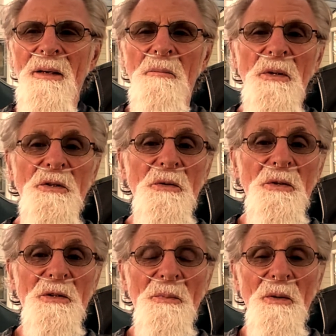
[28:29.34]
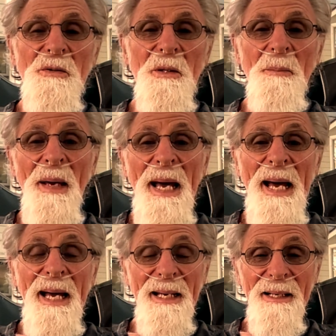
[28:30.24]
But you were supposed to
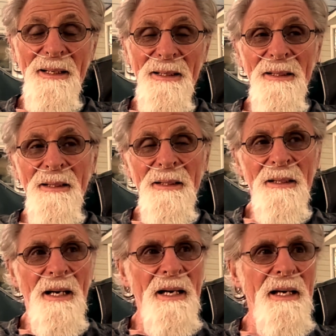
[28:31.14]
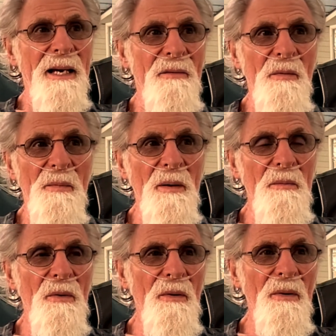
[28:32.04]
pay, I can't
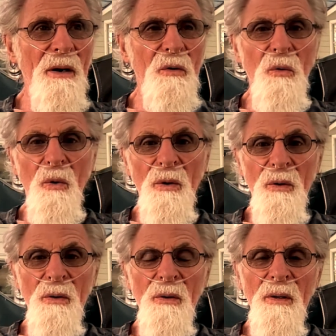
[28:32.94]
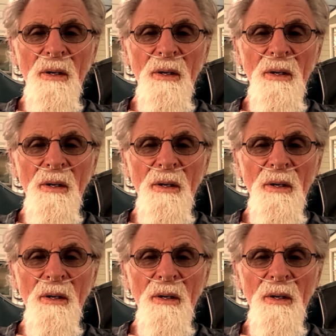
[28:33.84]
remember, a quarter,